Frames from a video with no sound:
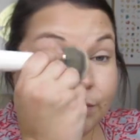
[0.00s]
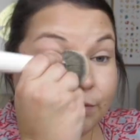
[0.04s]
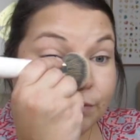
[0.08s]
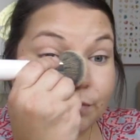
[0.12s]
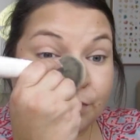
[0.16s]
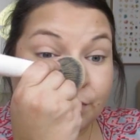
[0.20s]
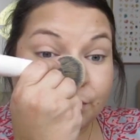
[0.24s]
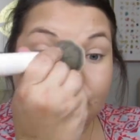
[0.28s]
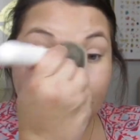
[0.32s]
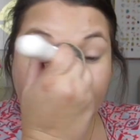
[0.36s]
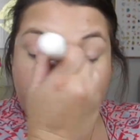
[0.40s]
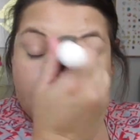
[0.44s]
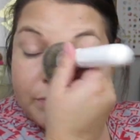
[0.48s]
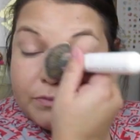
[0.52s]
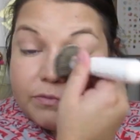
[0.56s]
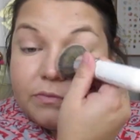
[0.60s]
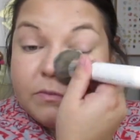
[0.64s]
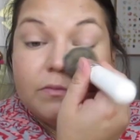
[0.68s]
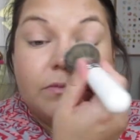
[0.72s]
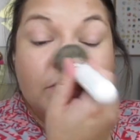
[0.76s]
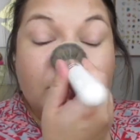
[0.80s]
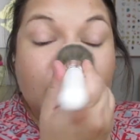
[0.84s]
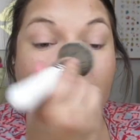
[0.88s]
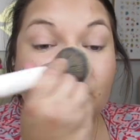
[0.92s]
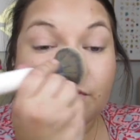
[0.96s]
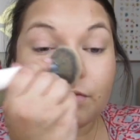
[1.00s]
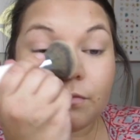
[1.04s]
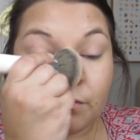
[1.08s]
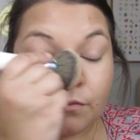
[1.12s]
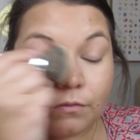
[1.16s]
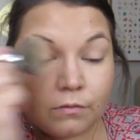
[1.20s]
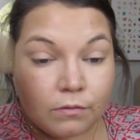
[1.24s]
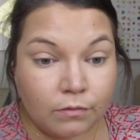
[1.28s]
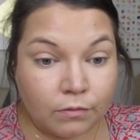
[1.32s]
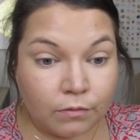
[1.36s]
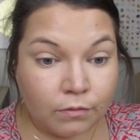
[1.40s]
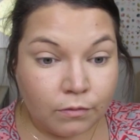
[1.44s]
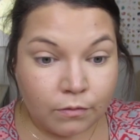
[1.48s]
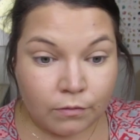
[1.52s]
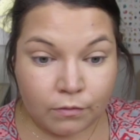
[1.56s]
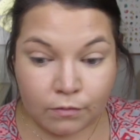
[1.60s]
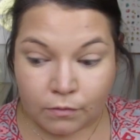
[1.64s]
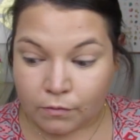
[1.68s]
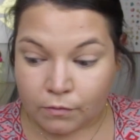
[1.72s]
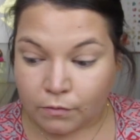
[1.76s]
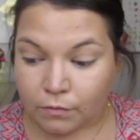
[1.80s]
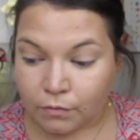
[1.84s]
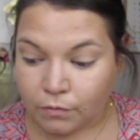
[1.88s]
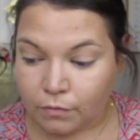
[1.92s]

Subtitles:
[no speech]